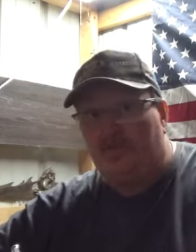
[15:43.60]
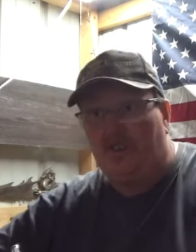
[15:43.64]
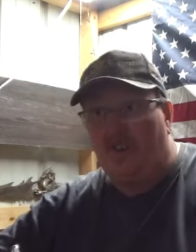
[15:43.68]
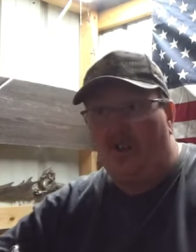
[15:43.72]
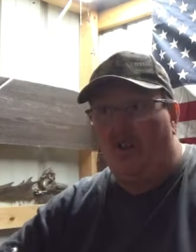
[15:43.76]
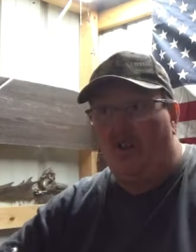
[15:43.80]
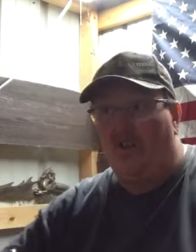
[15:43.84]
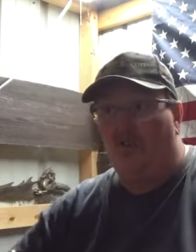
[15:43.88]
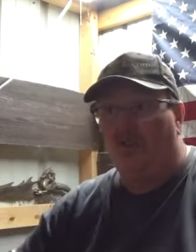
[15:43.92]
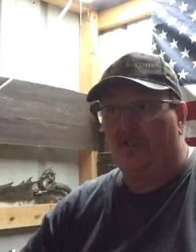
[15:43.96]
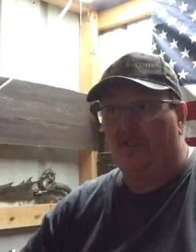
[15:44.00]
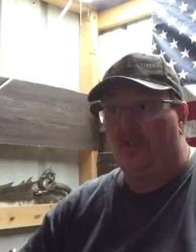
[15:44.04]
it
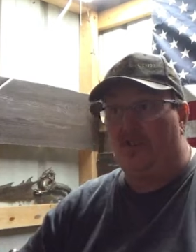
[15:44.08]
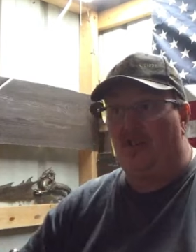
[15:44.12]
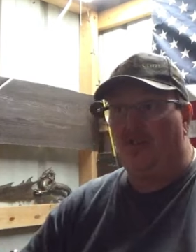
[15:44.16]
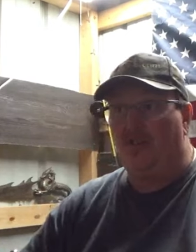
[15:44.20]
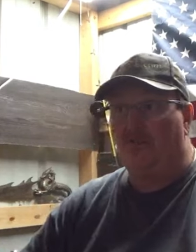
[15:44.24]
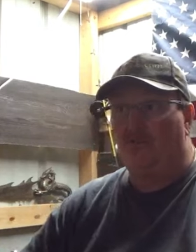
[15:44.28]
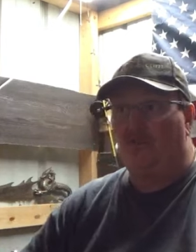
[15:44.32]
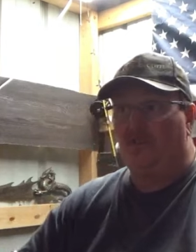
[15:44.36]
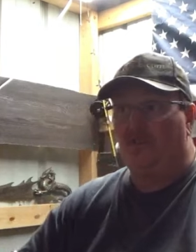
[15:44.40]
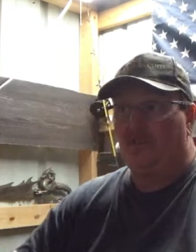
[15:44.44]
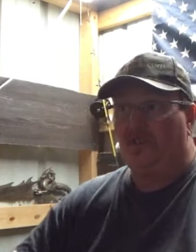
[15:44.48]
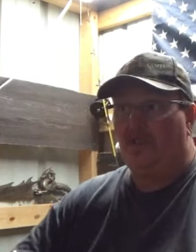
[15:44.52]
all in there
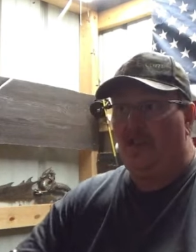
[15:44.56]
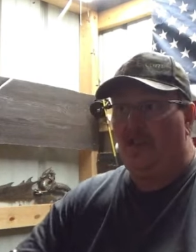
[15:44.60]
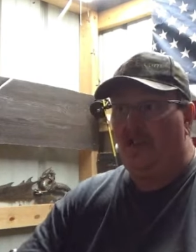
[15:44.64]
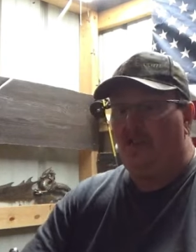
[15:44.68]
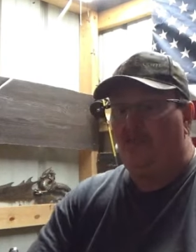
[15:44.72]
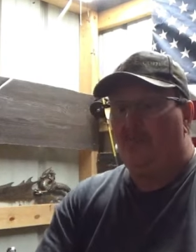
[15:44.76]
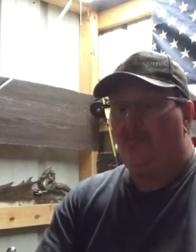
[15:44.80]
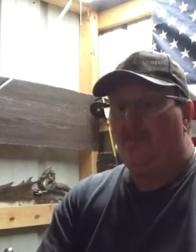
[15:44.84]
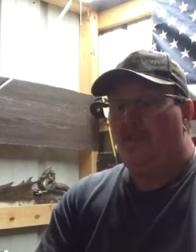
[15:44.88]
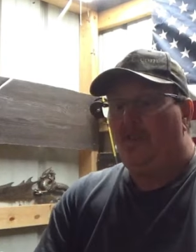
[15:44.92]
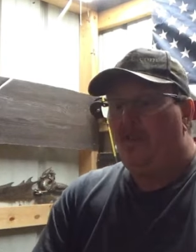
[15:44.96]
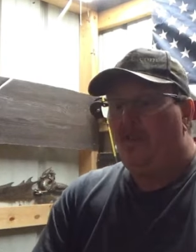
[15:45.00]
at one
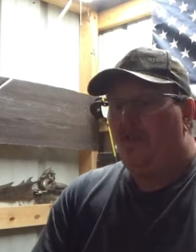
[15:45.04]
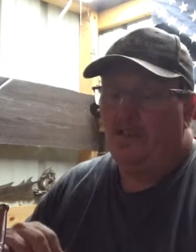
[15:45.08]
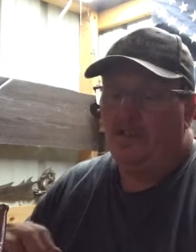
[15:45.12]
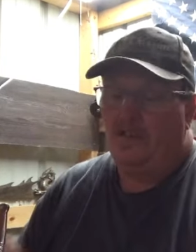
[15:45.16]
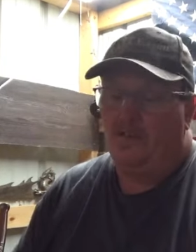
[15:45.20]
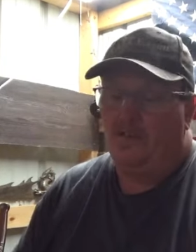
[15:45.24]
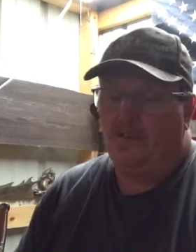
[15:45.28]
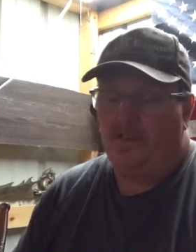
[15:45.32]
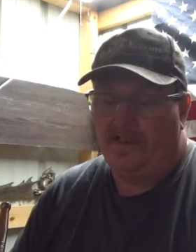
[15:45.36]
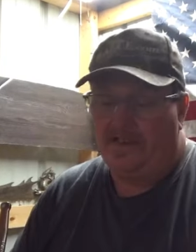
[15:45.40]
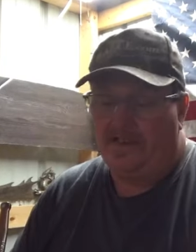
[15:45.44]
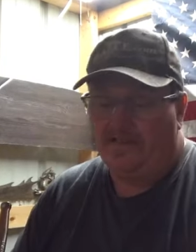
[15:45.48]
time.
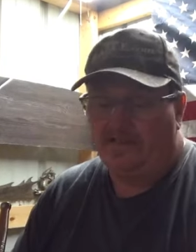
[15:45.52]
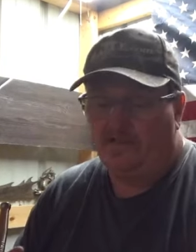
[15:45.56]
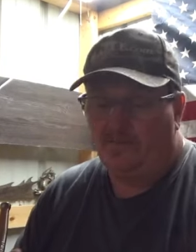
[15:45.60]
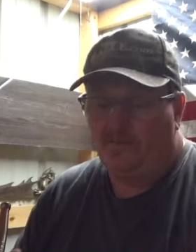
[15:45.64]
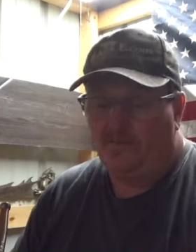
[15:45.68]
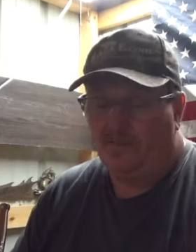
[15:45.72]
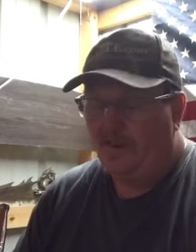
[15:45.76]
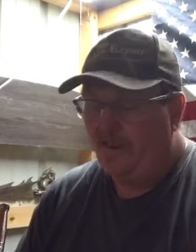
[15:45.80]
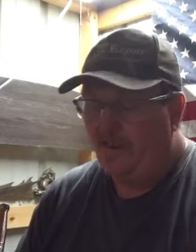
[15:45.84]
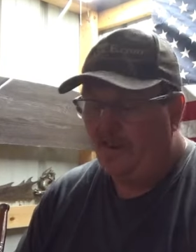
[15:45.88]
Okay, so what